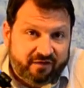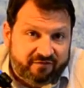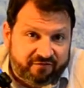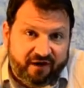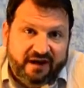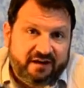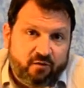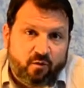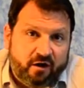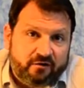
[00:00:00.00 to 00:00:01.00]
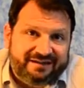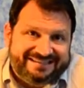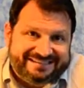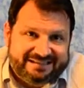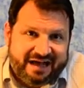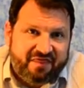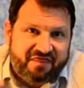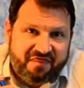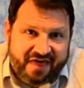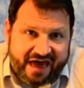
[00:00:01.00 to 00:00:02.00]
finding water is
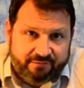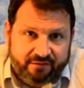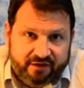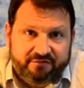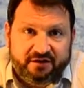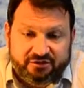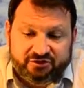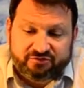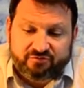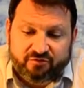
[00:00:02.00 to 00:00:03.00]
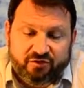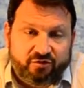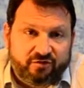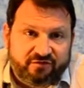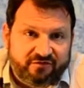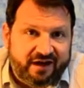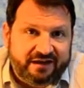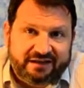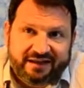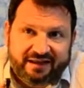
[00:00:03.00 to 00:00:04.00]
not that big of an issue. You can find
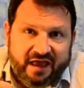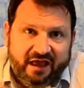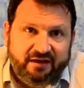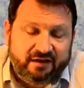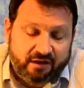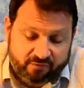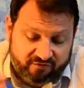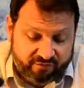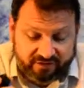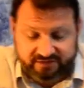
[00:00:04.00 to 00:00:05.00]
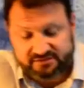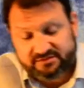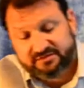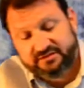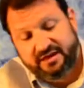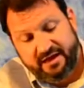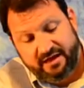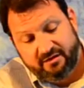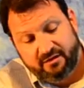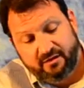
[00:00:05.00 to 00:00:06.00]
it in any number of places,
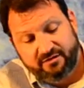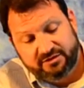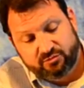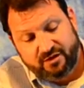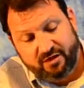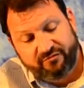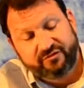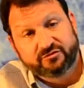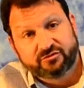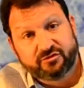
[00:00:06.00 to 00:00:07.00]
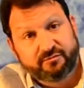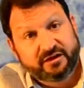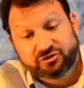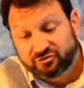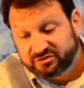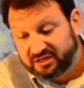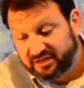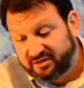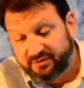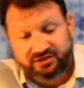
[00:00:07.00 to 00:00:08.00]
and this will help filter it, make sure it's
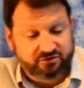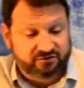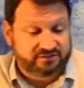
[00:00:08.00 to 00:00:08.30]
clean, make sure it's